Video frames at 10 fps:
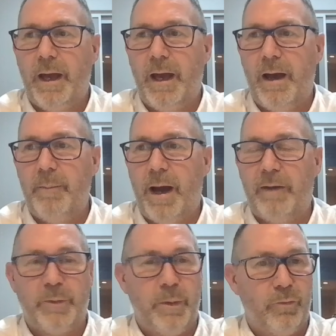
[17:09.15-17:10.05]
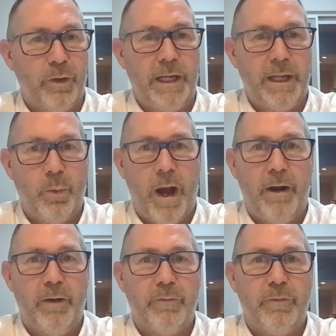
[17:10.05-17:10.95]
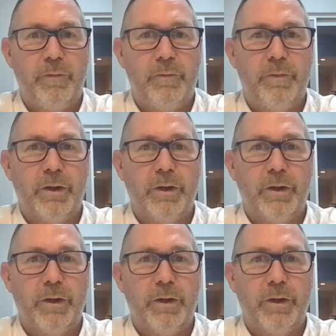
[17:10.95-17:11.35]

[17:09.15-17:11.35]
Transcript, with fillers: um, I have to be really aware of